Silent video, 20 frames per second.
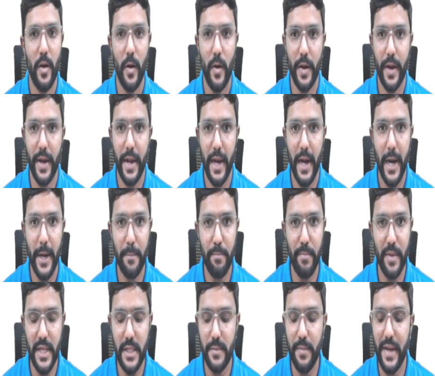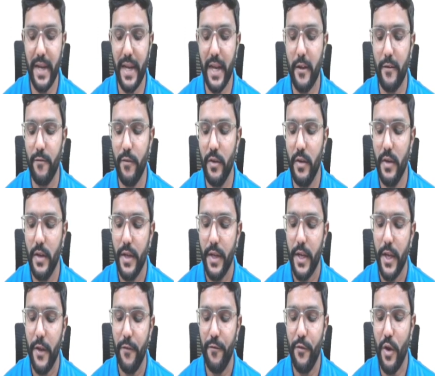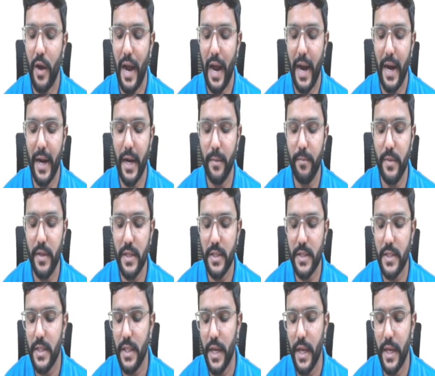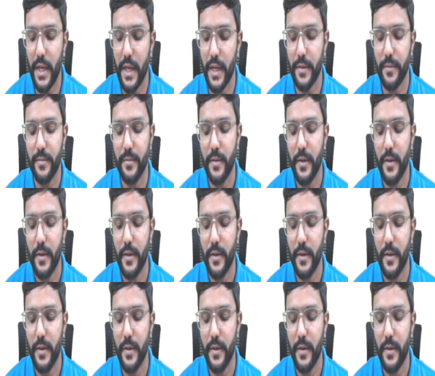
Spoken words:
Okay. And please be careful. If you add up this 3 here,